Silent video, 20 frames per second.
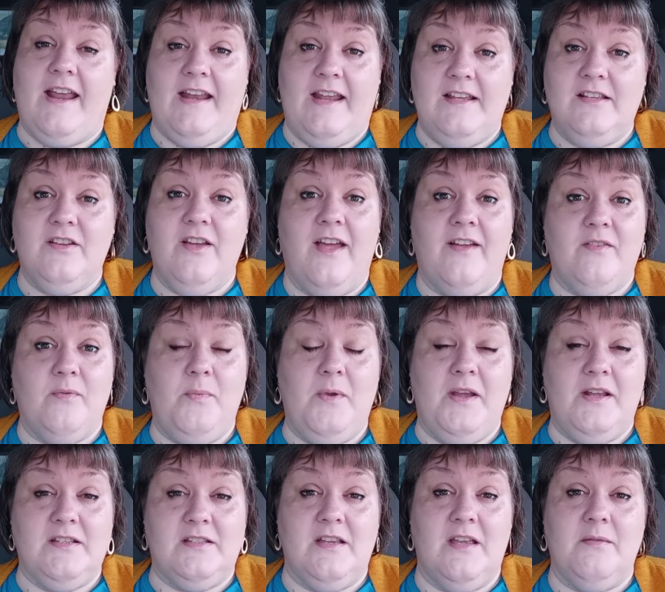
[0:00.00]
And he's going to have to
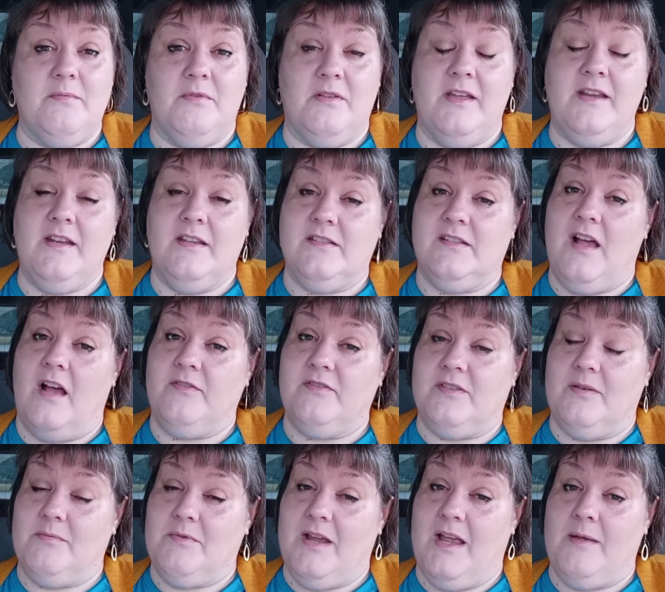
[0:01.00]
pick us up and clean us off
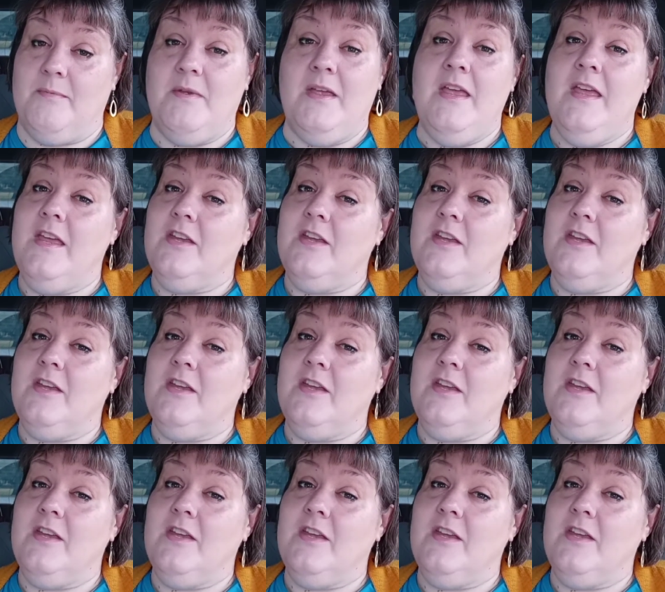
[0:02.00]
sometime.